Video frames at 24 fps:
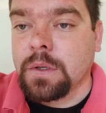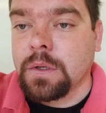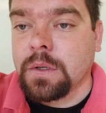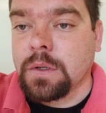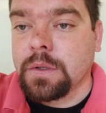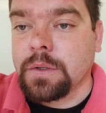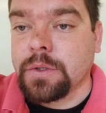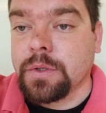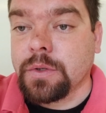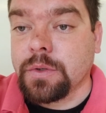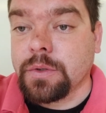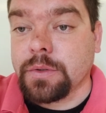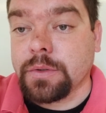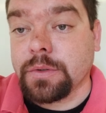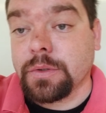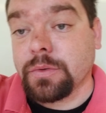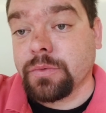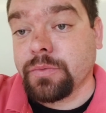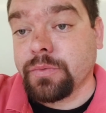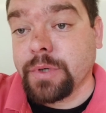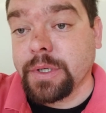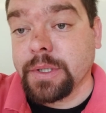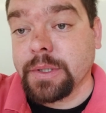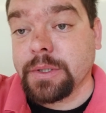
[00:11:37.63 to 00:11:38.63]
you're
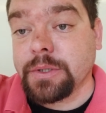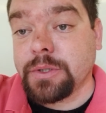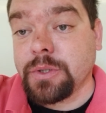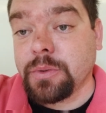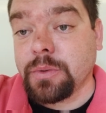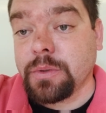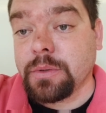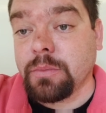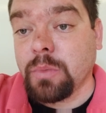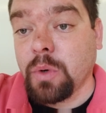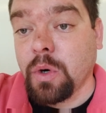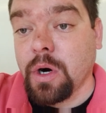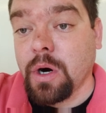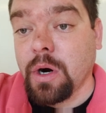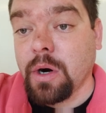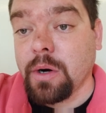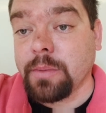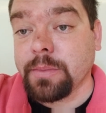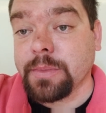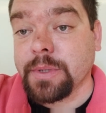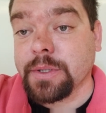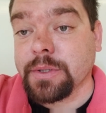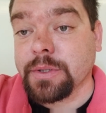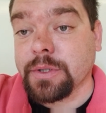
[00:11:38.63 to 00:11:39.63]
really doing more
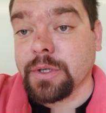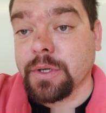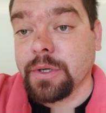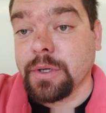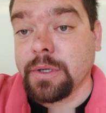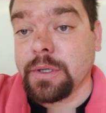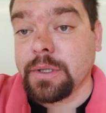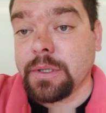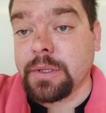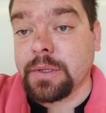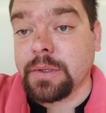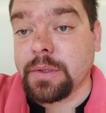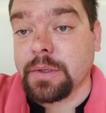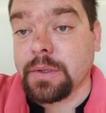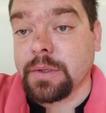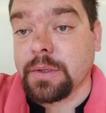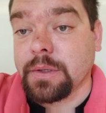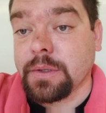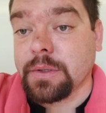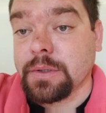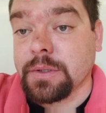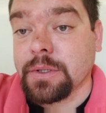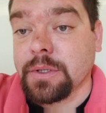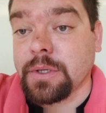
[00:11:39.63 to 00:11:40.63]
harm than good,
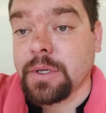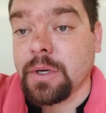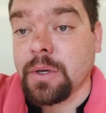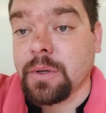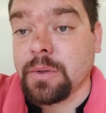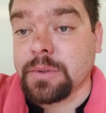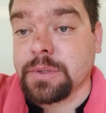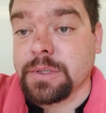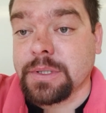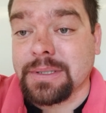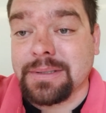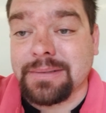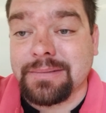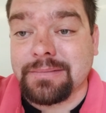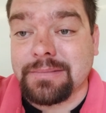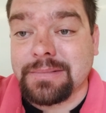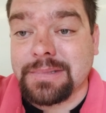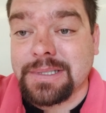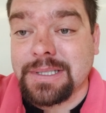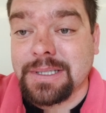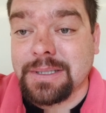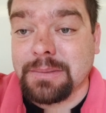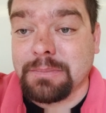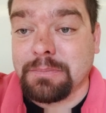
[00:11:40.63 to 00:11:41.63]

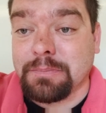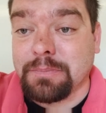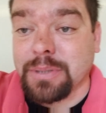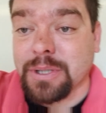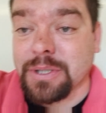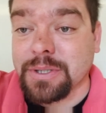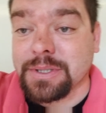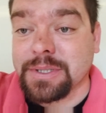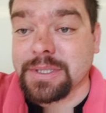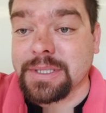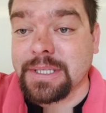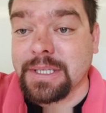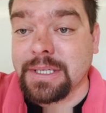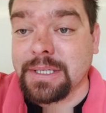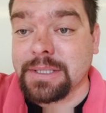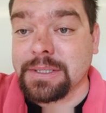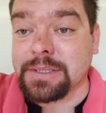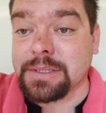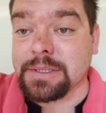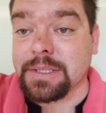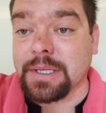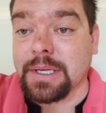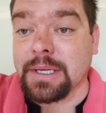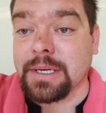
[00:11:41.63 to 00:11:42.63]
to
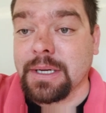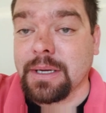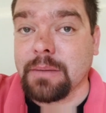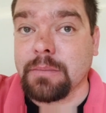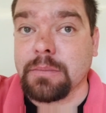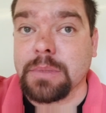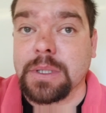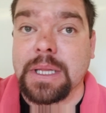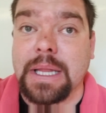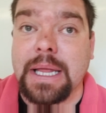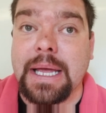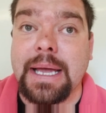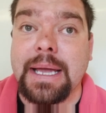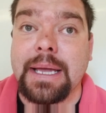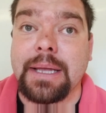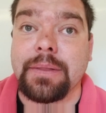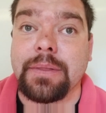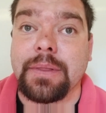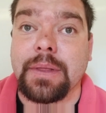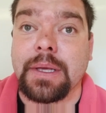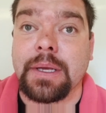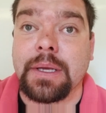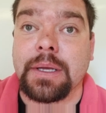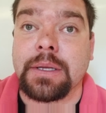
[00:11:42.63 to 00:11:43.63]
persist. And I'm glad
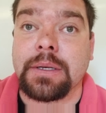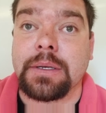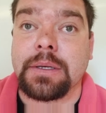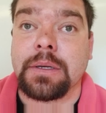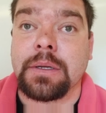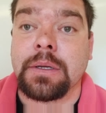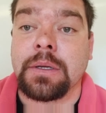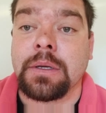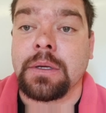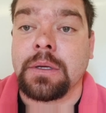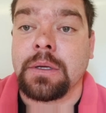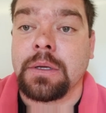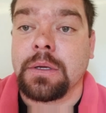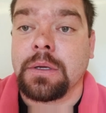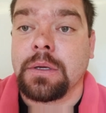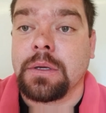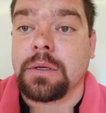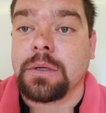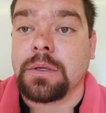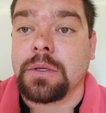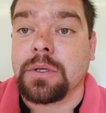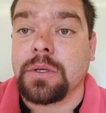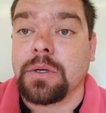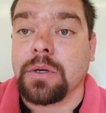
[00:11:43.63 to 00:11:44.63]
that,
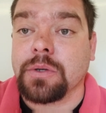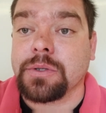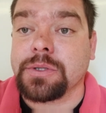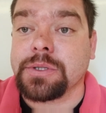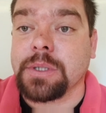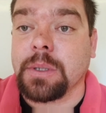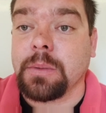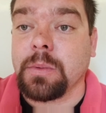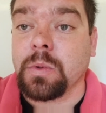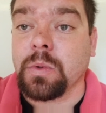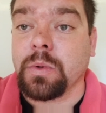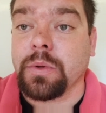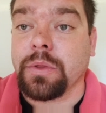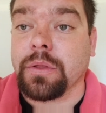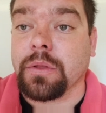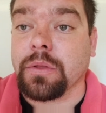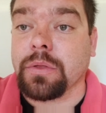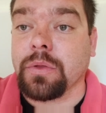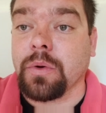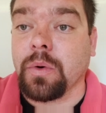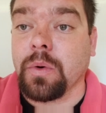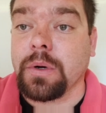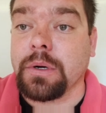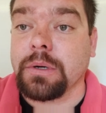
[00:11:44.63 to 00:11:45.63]
someone with
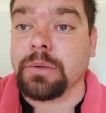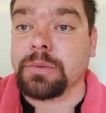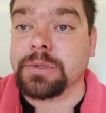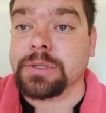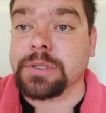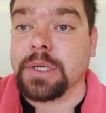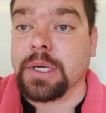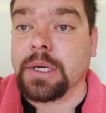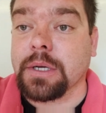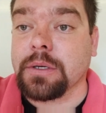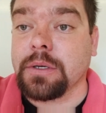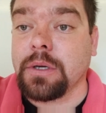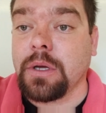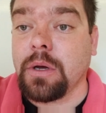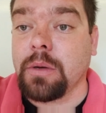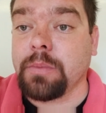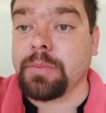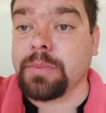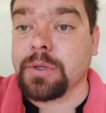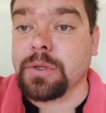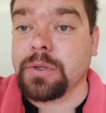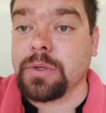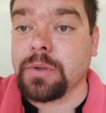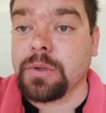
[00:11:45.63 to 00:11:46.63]
authority was like, nope,
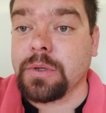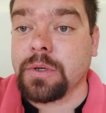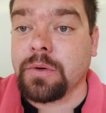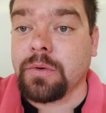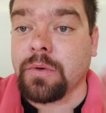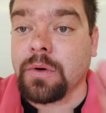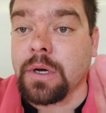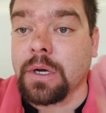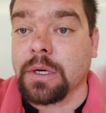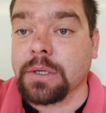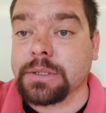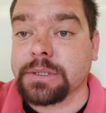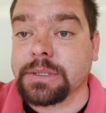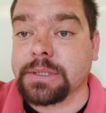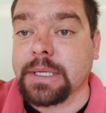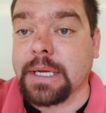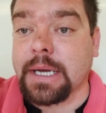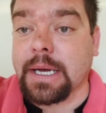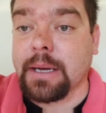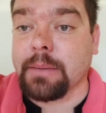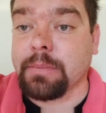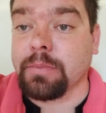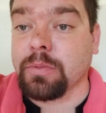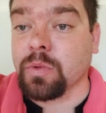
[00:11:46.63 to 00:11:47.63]
you're doing it wrong.
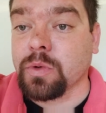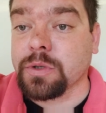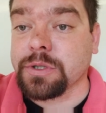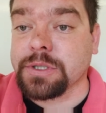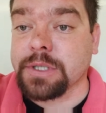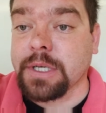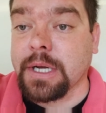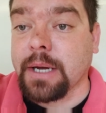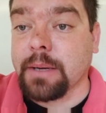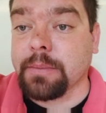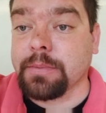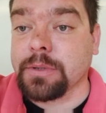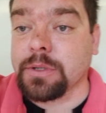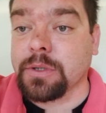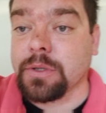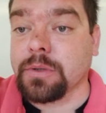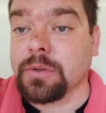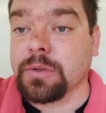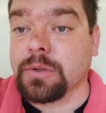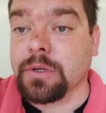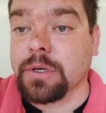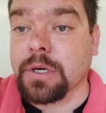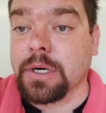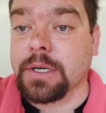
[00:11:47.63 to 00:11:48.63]
Stop. We're stopping you.
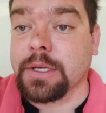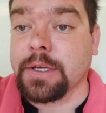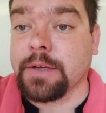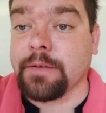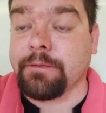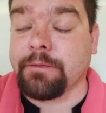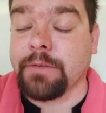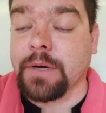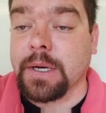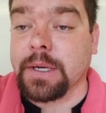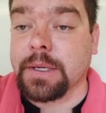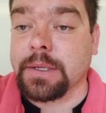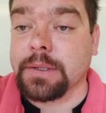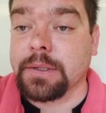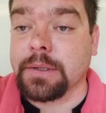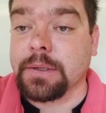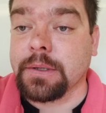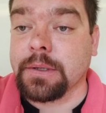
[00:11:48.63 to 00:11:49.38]
You're going to get fined.